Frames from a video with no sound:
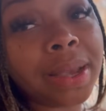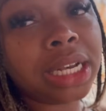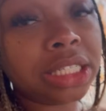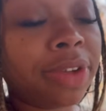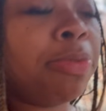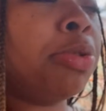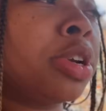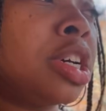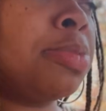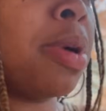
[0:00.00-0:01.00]
The chef
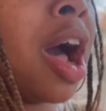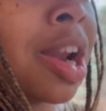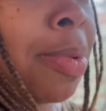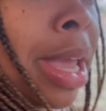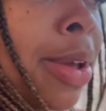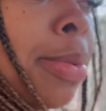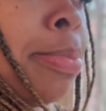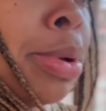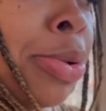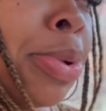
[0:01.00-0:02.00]
pulled up all the way
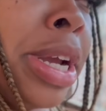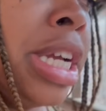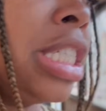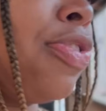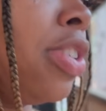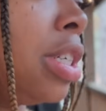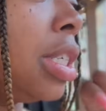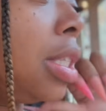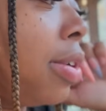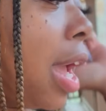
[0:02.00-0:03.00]
in Blue Ridge for
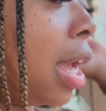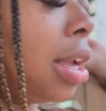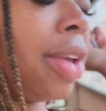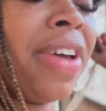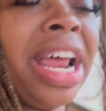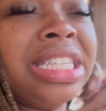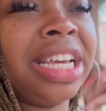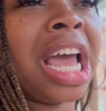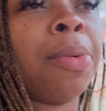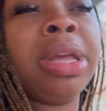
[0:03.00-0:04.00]
us, okay? If I ain't tell
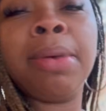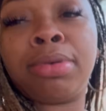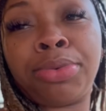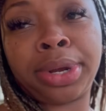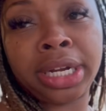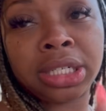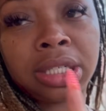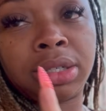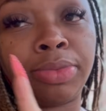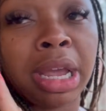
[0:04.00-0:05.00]
y'all, we in Blue
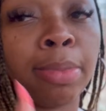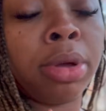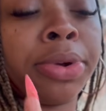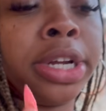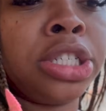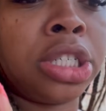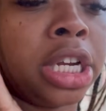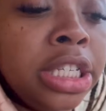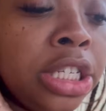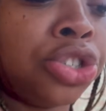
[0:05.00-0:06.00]
Ridge. Me in Blue Ridge,
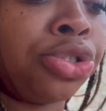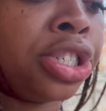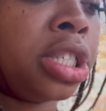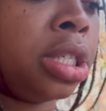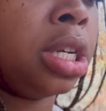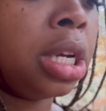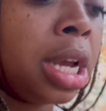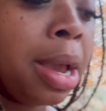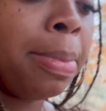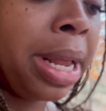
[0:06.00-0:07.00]
it's in Georgia,
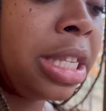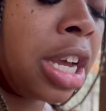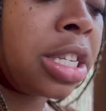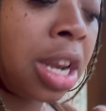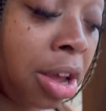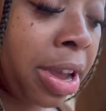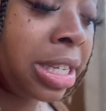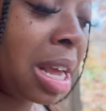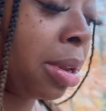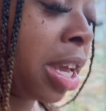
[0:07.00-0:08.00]
but it took us a long
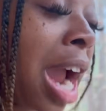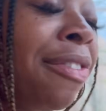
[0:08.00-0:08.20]
ass time to get here.